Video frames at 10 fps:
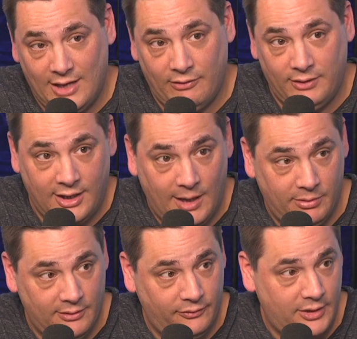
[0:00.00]
every cup
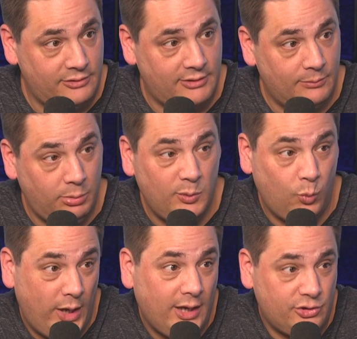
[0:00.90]
in the first round, probably
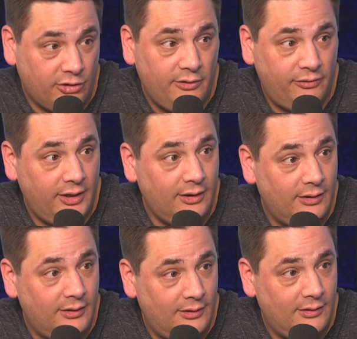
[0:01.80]
winning a trophy.
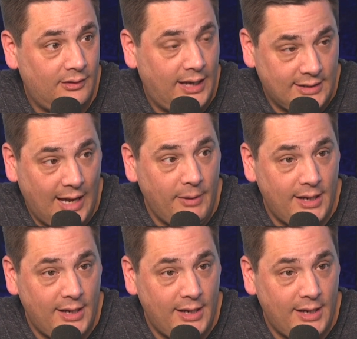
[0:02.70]
He's come in and